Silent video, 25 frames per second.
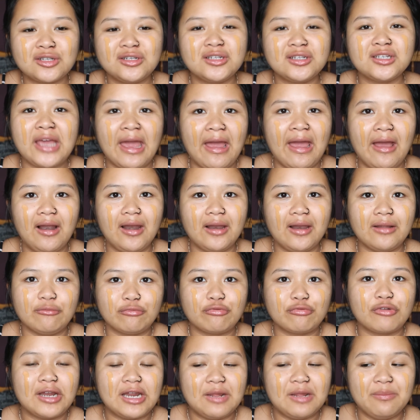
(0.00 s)
gonna get
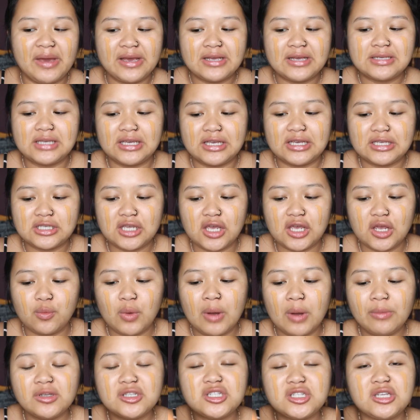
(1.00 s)
really messy. So
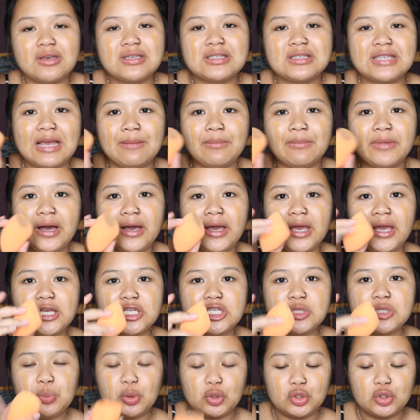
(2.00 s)
what I'm gonna do is take my
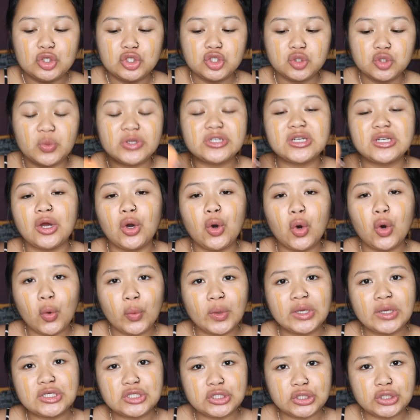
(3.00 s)
sponge, which I
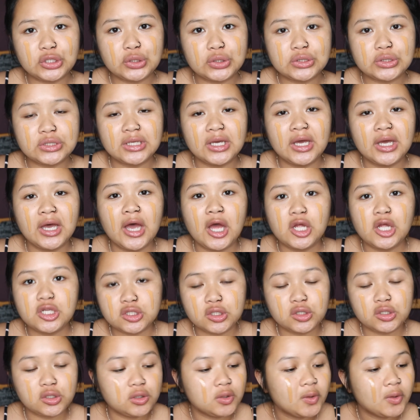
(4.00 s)
always use
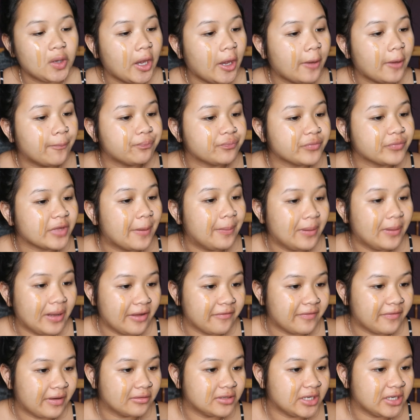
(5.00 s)
to
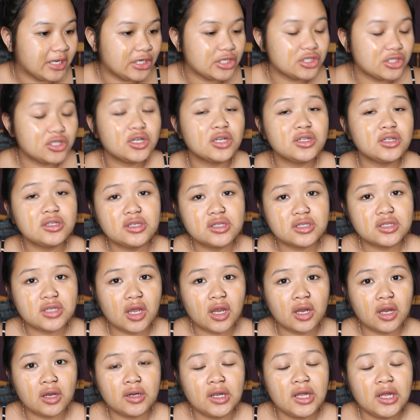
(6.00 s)
apply foundation,
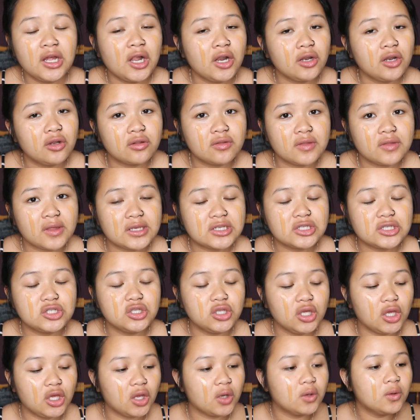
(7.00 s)
so nothing's
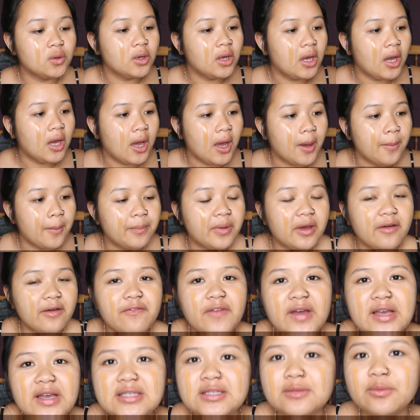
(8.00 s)
new. But
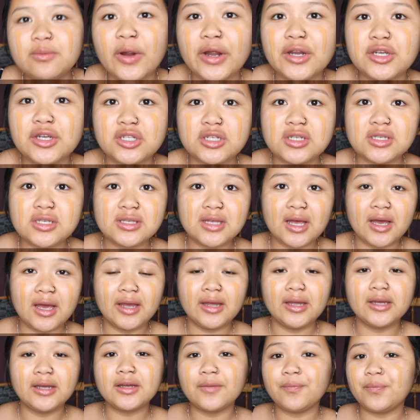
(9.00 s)
first impressions,
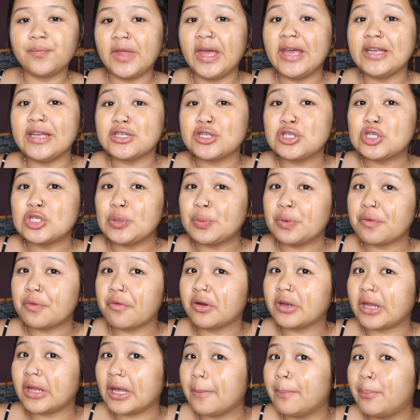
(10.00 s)
like, it's super
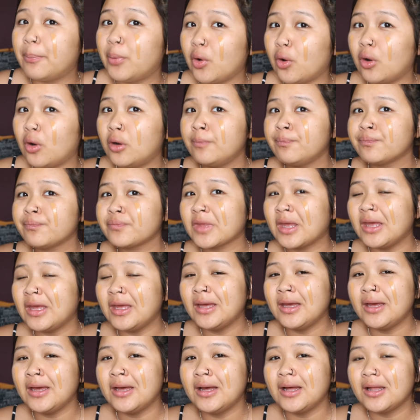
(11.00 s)
runny, but
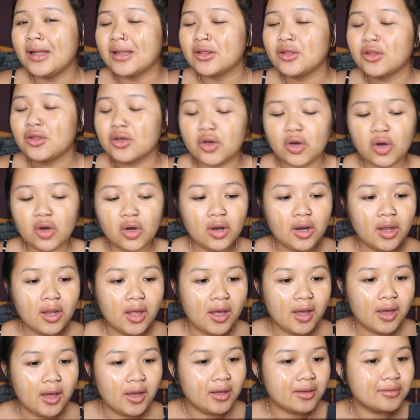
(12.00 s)
the
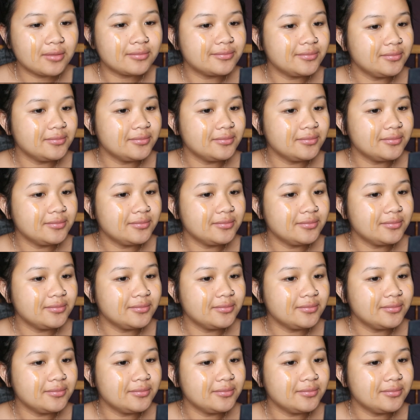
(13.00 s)
colour